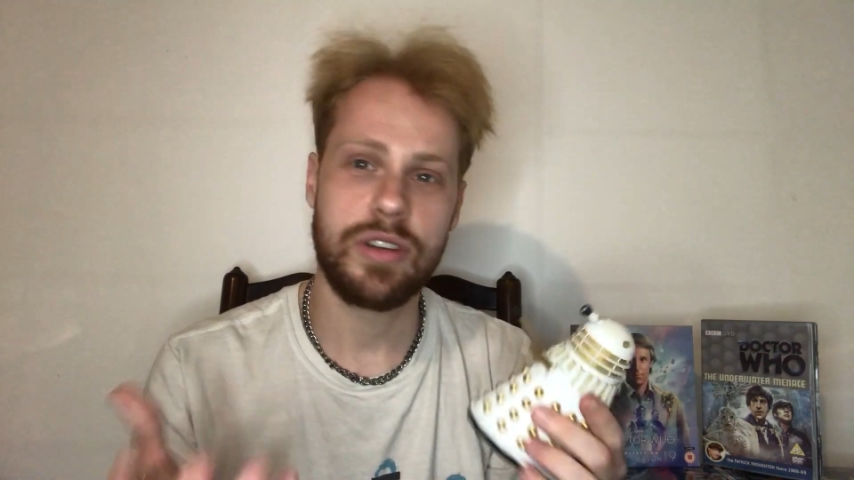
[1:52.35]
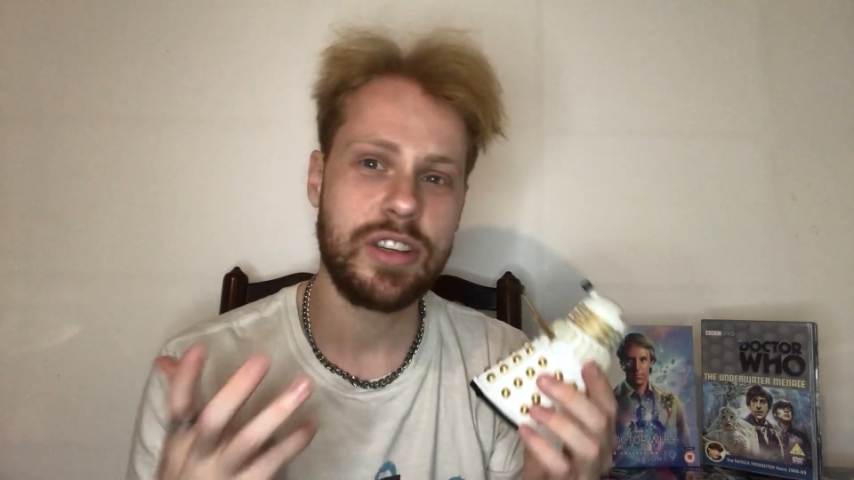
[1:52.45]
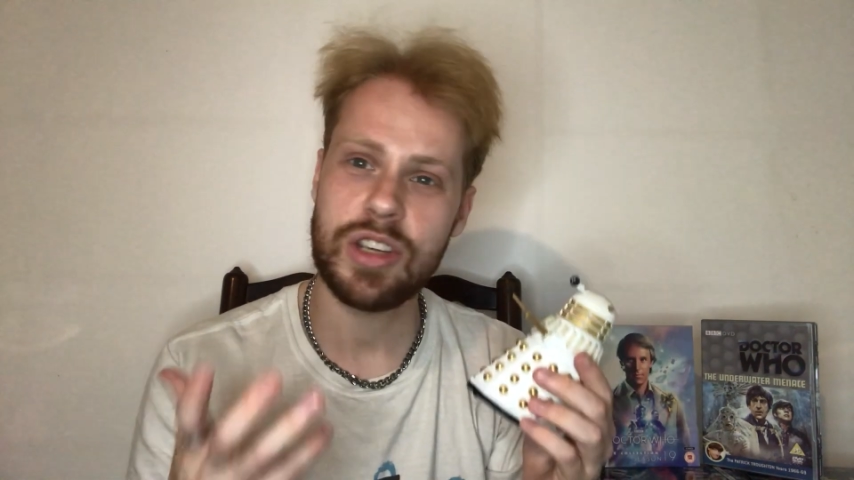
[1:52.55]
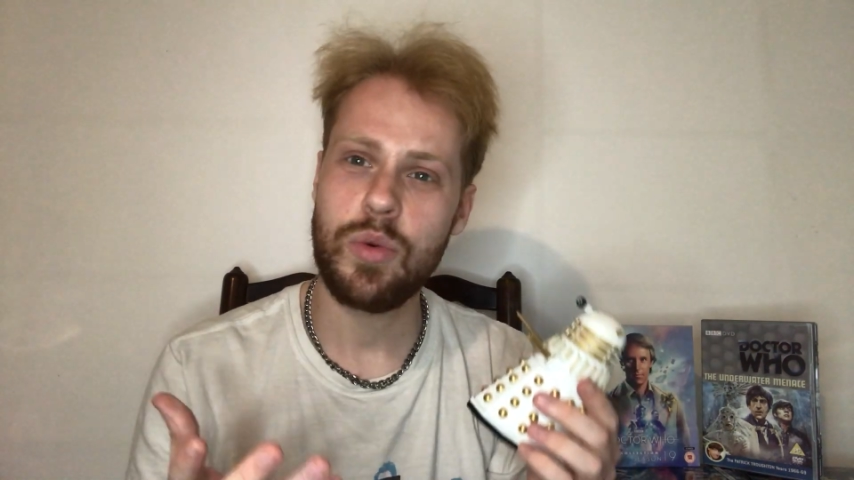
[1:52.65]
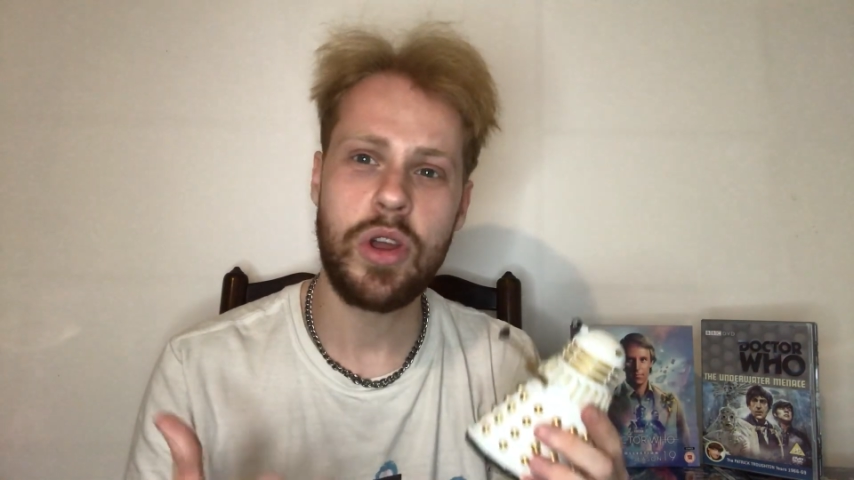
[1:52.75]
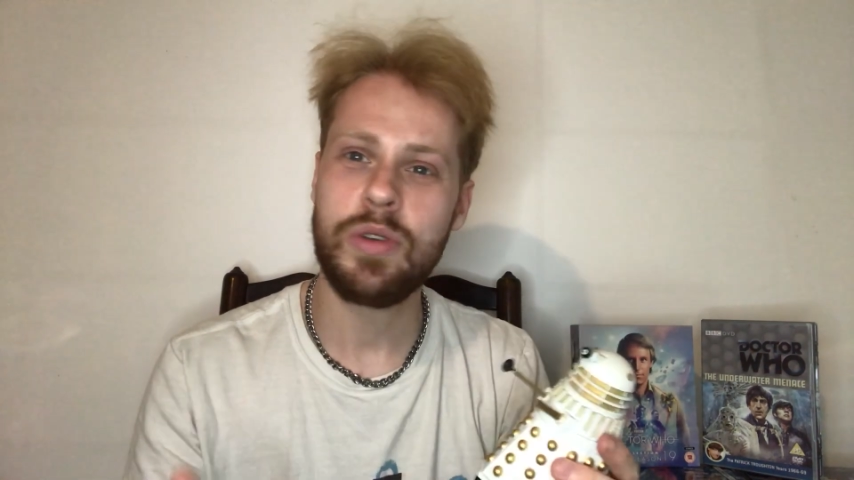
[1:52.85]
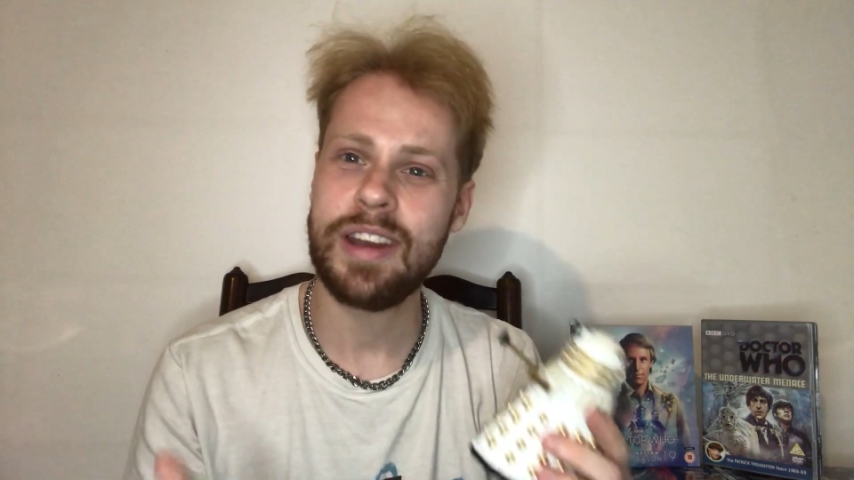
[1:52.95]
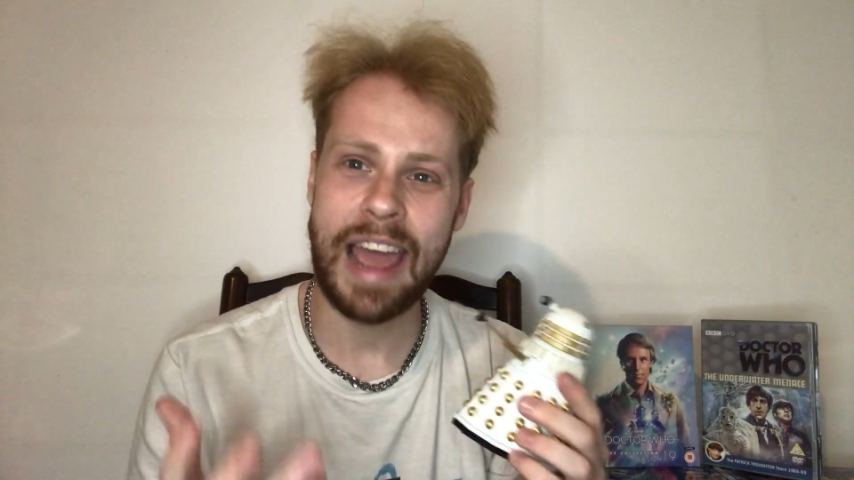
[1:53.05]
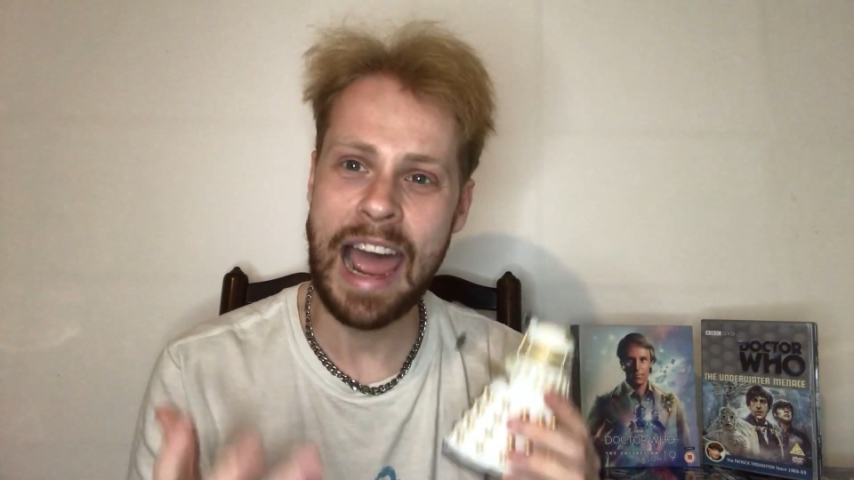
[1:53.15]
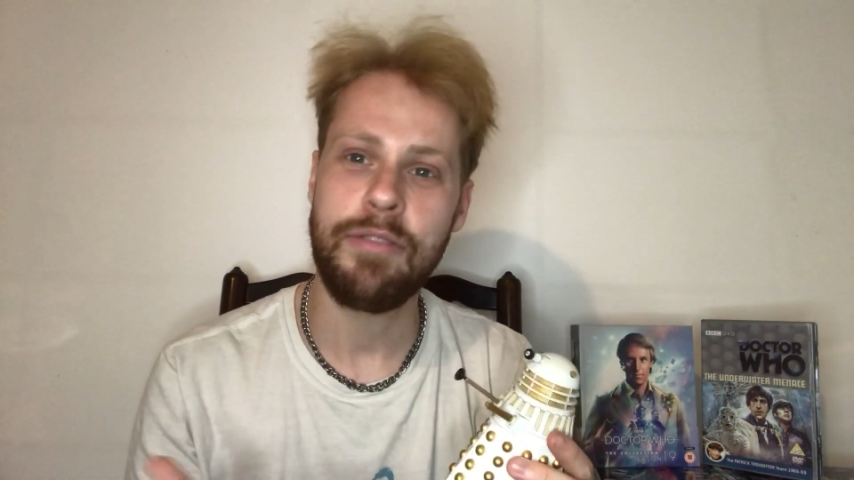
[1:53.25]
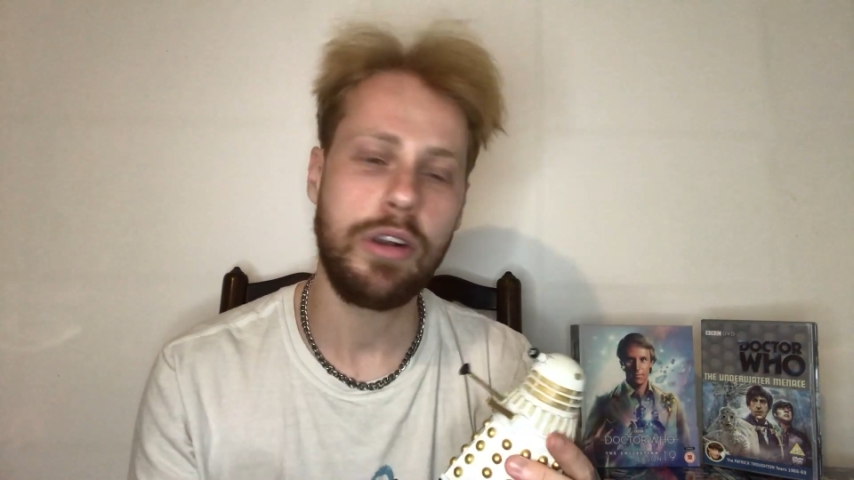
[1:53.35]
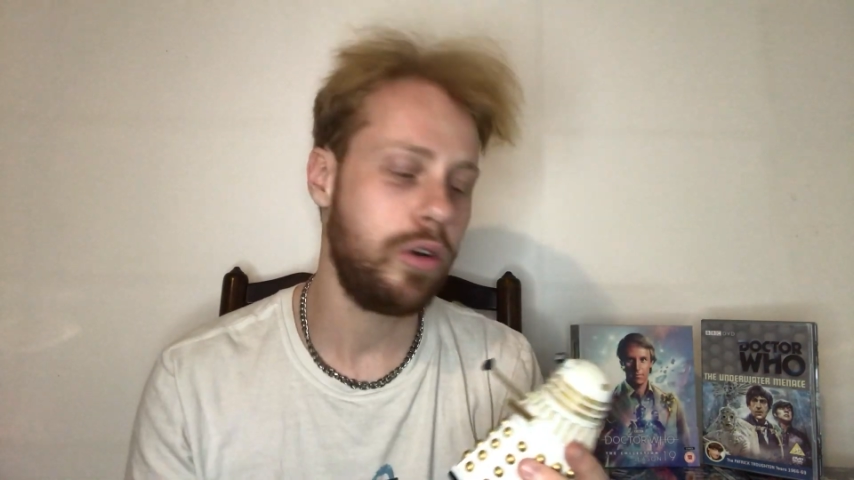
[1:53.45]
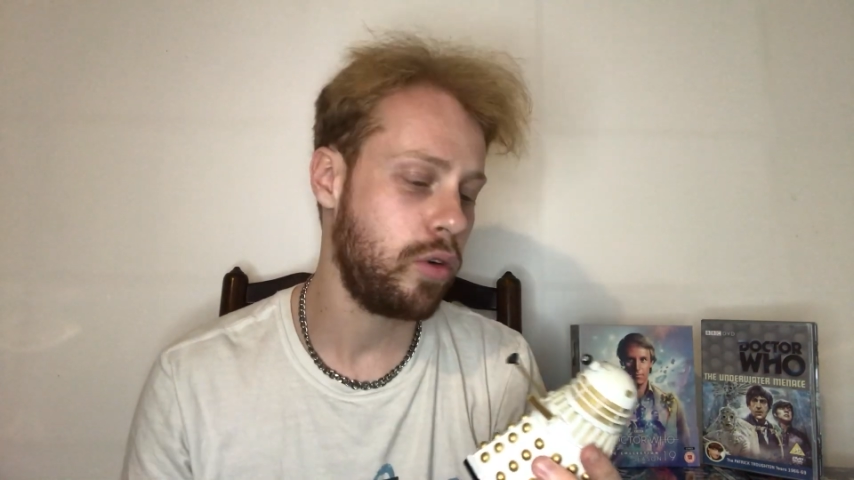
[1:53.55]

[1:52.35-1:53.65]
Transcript: As someone who didn't have a lot